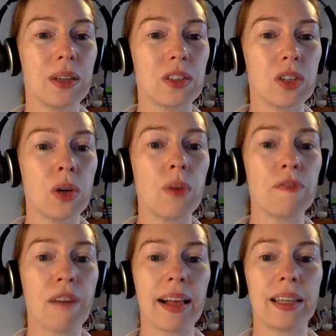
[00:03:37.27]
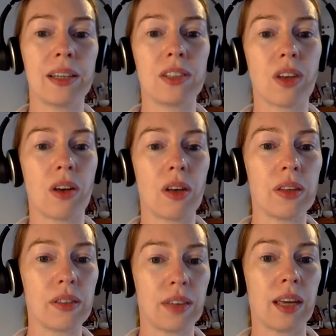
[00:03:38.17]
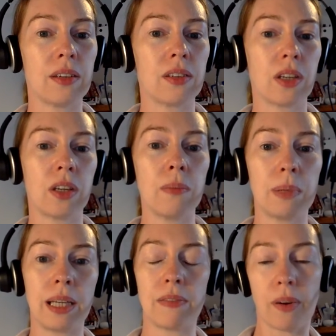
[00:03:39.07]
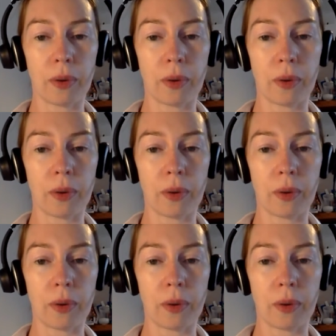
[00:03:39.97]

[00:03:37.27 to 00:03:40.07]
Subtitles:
So your values are the things that you believe